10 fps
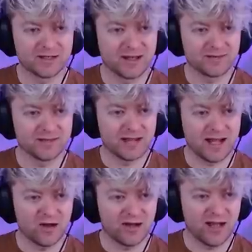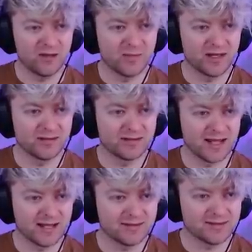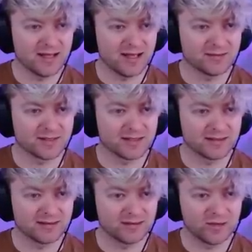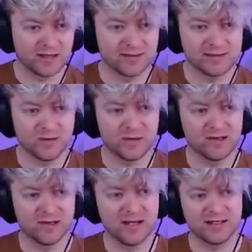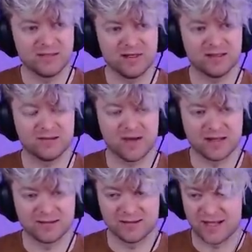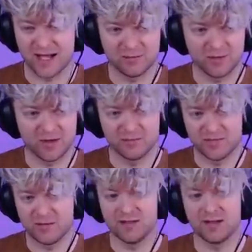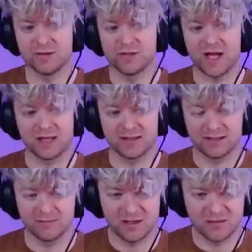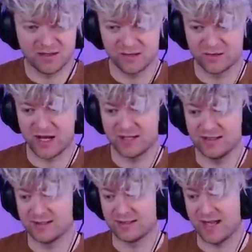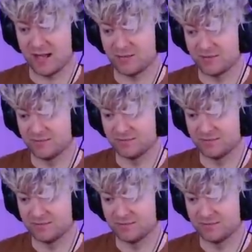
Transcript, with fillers: seven. And how, how am I gonna attack this guy? It's like, okay, let's go here and actually make a threat. Attack a pawn. Maybe another check. Maybe another check needs to happen.